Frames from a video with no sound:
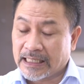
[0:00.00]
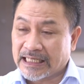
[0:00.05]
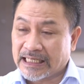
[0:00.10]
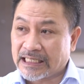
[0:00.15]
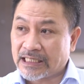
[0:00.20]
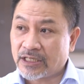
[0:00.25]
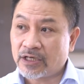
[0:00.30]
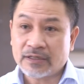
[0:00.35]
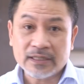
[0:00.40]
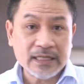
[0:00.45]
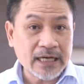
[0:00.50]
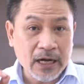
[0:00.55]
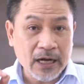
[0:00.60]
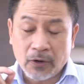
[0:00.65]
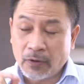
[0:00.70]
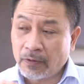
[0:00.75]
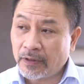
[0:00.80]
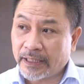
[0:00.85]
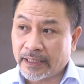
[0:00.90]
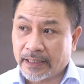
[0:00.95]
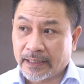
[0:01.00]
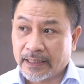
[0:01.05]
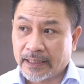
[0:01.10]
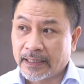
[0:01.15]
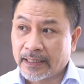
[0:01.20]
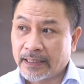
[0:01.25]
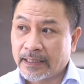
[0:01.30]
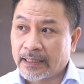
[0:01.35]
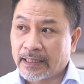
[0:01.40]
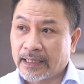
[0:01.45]
not only
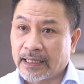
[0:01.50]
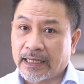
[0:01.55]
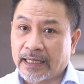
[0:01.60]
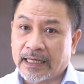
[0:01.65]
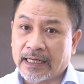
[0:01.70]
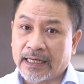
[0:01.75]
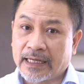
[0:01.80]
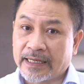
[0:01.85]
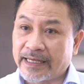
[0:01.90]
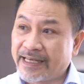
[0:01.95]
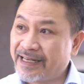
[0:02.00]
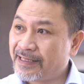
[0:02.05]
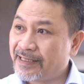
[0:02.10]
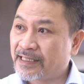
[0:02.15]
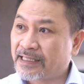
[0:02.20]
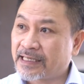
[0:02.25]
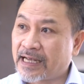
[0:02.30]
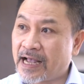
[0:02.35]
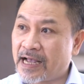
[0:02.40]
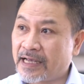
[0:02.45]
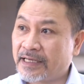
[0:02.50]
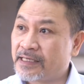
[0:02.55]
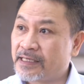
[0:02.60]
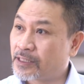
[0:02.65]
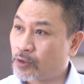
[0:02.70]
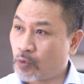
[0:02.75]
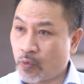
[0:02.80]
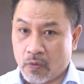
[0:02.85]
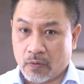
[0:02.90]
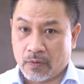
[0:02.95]
inside
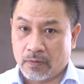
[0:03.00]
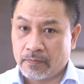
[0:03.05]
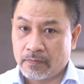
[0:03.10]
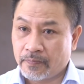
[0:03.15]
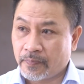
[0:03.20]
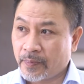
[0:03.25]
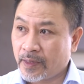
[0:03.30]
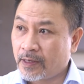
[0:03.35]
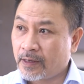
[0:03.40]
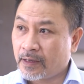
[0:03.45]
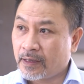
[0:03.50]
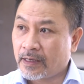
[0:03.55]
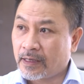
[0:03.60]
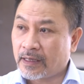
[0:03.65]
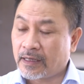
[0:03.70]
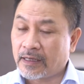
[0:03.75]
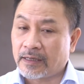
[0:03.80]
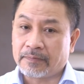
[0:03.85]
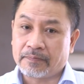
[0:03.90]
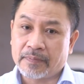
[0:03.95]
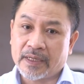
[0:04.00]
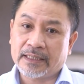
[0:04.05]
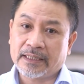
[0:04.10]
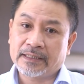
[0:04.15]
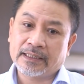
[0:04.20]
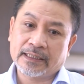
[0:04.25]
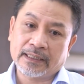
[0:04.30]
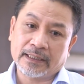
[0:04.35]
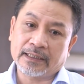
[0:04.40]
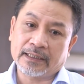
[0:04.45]
school
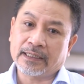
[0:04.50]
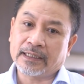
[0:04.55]
but